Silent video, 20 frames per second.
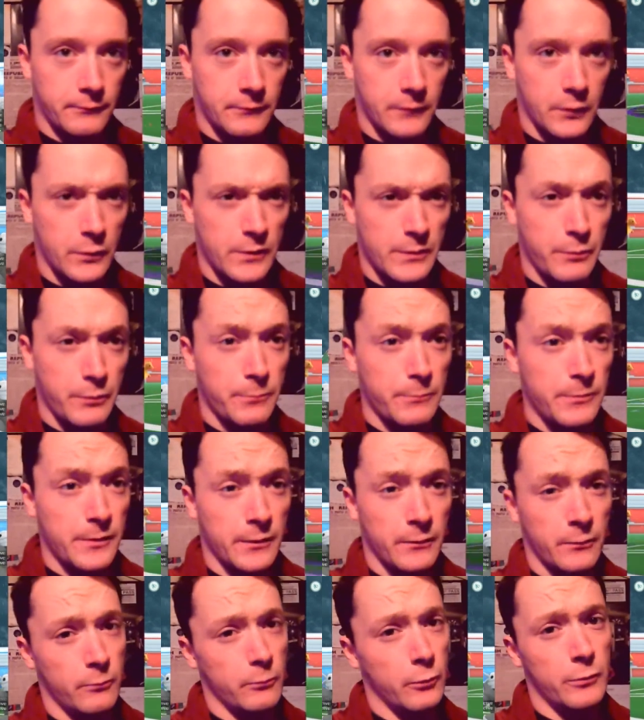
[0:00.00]
There was
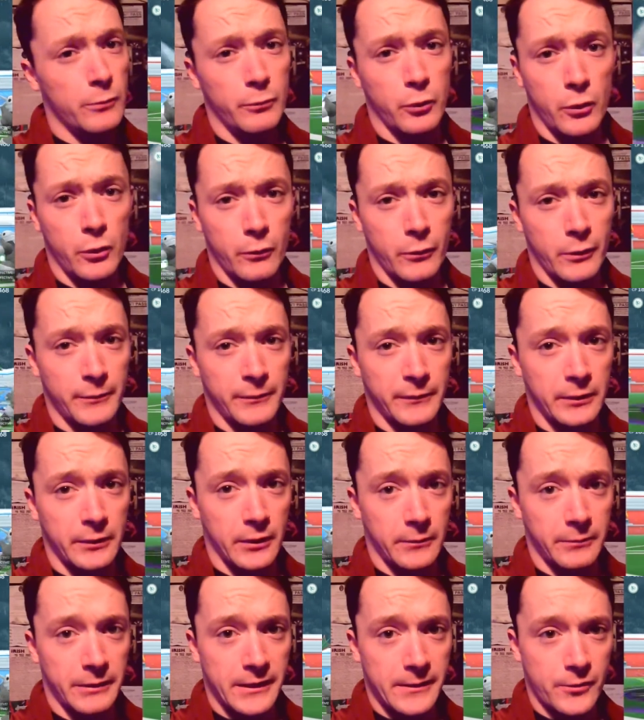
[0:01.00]
one poor woman,
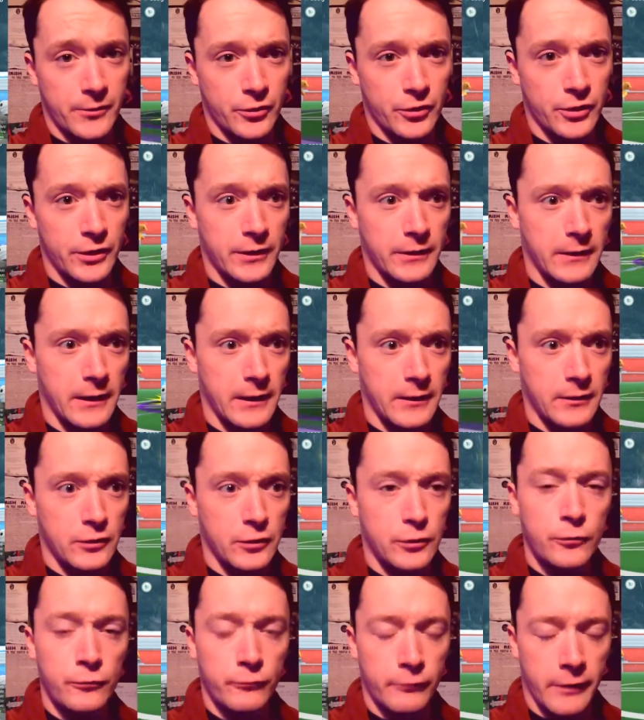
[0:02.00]
God bless her, she had had
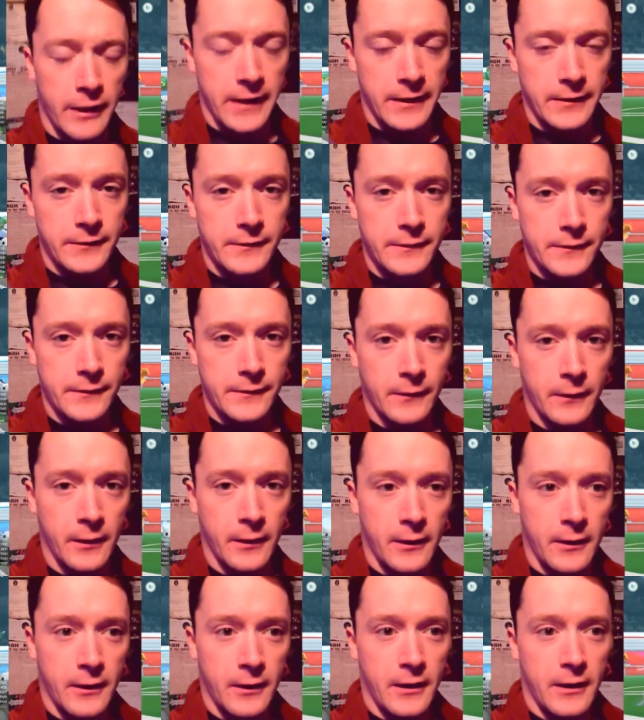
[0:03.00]
two raids
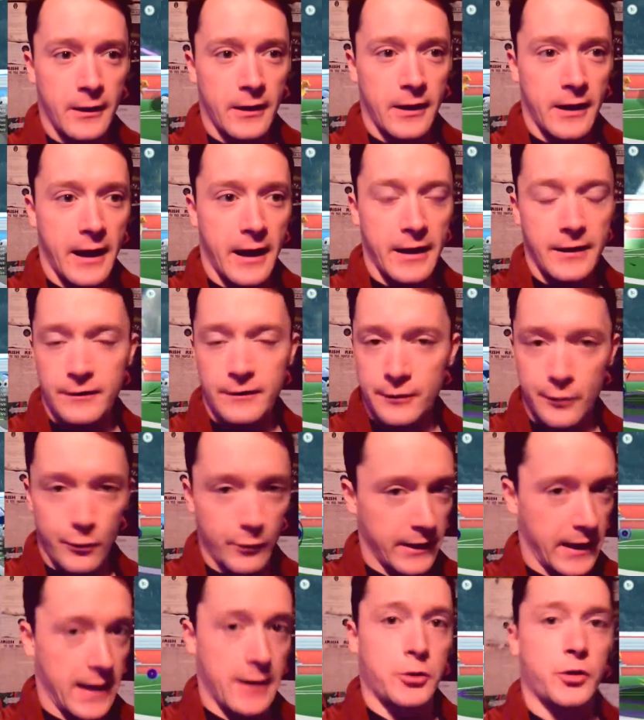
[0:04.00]
and no
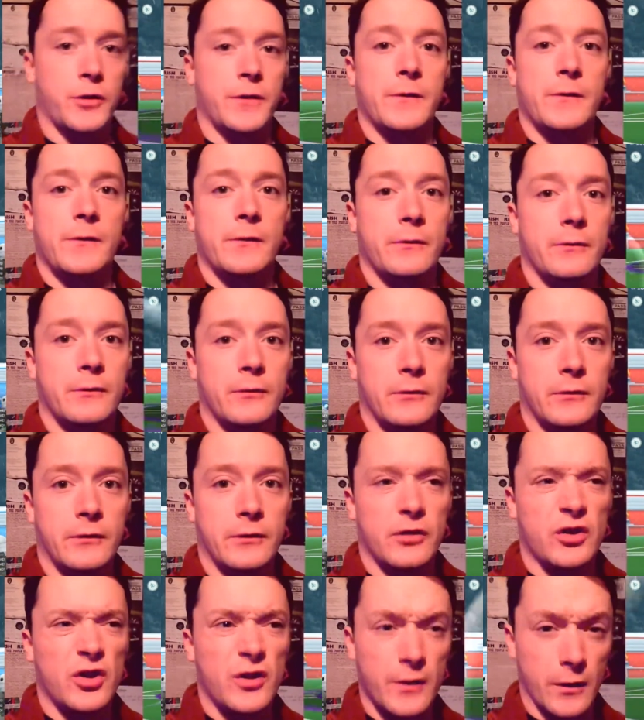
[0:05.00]
catches.
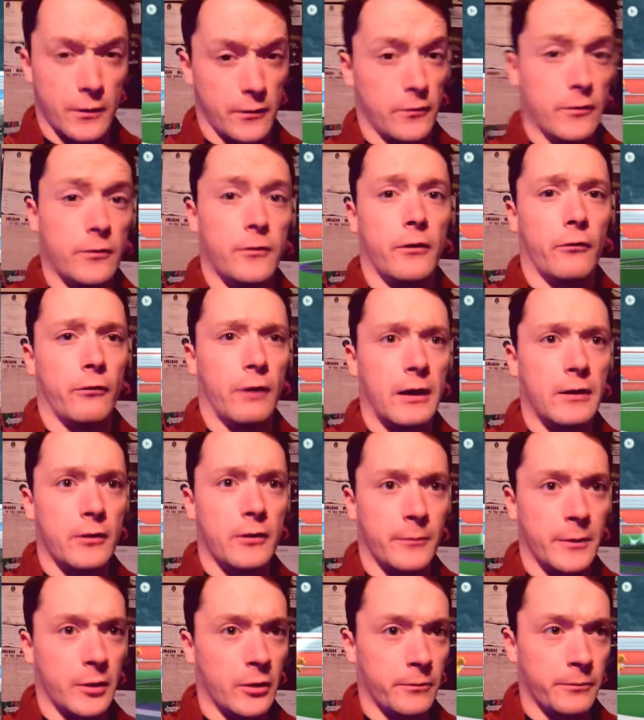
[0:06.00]
And she's got another raid
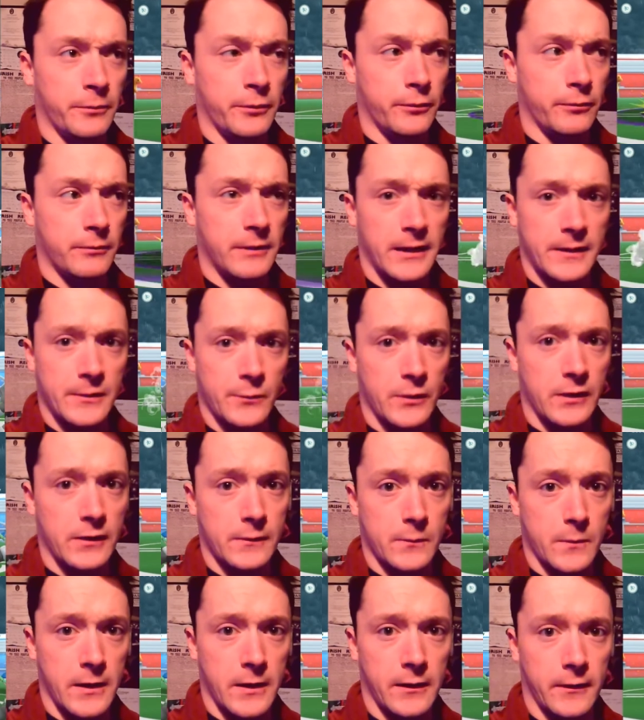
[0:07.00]
coming up next week
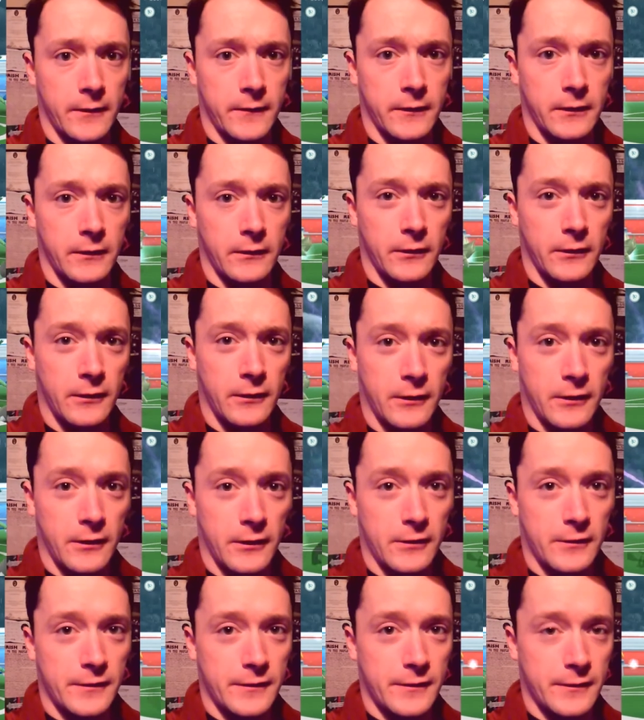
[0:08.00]
as well, I think.
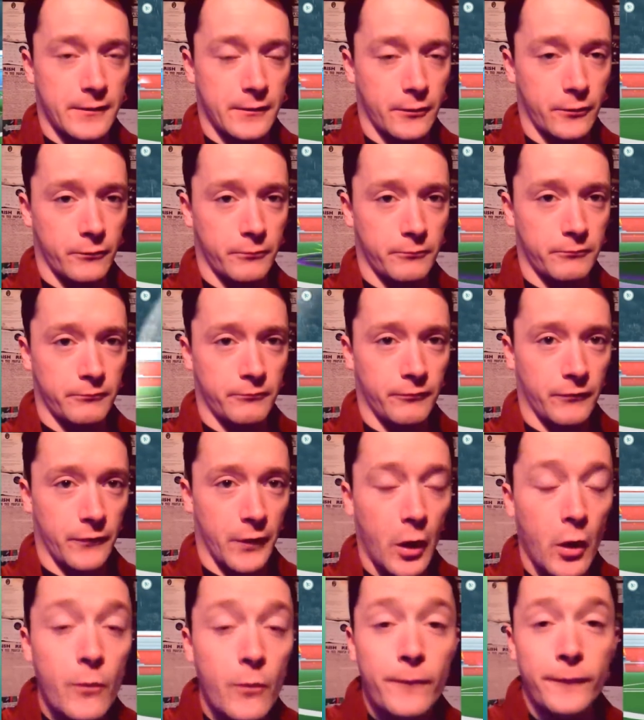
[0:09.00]
So
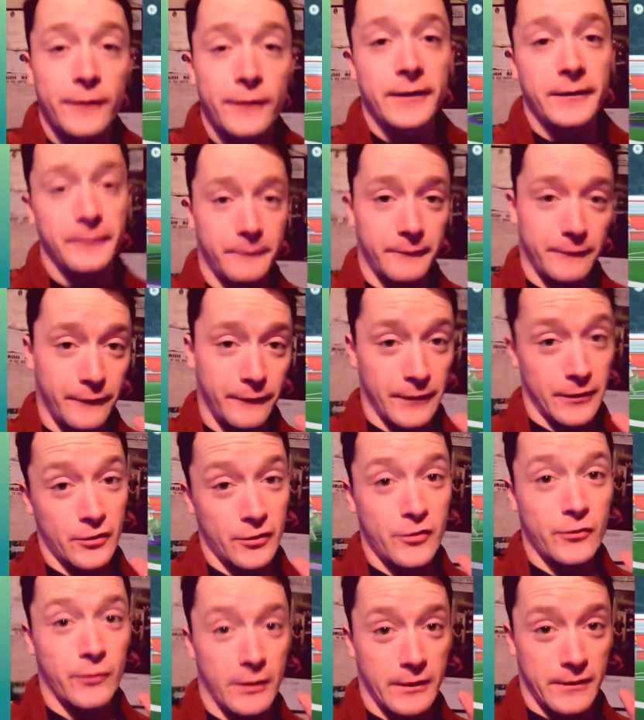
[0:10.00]
hopefully,
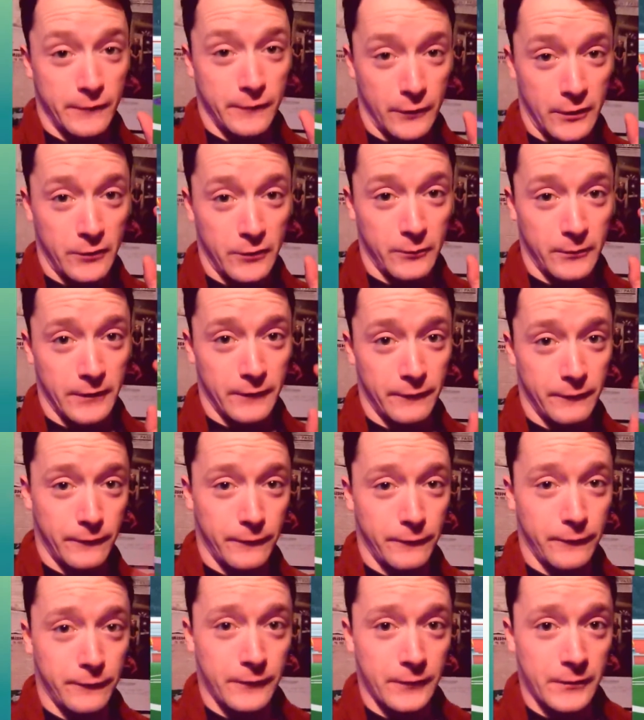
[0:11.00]
fingers crossed for you,
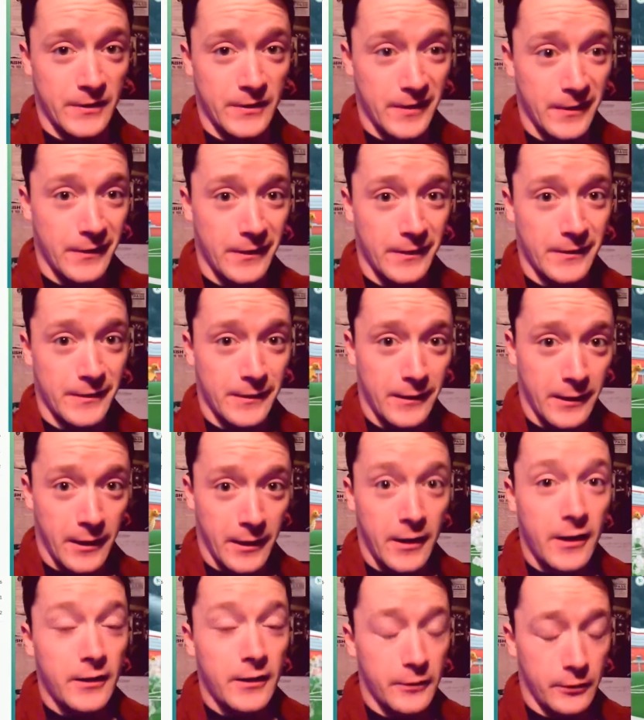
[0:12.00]
if you see this,
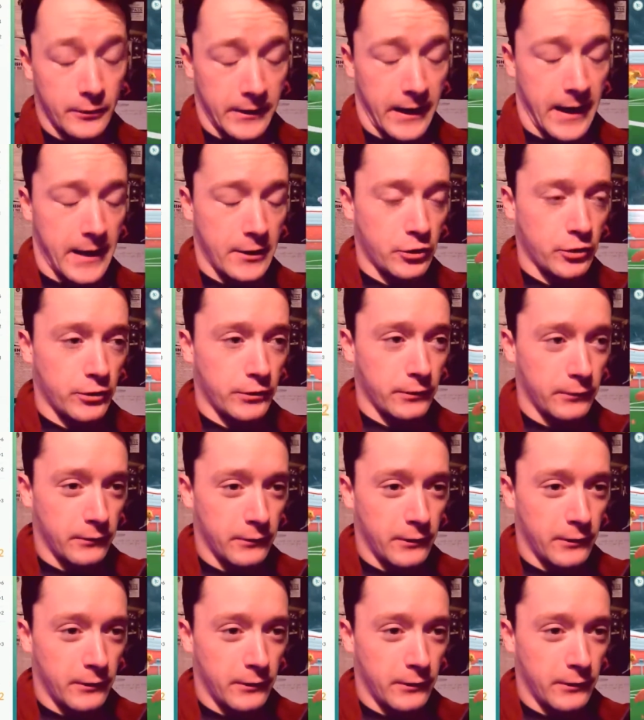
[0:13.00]
you'll catch it.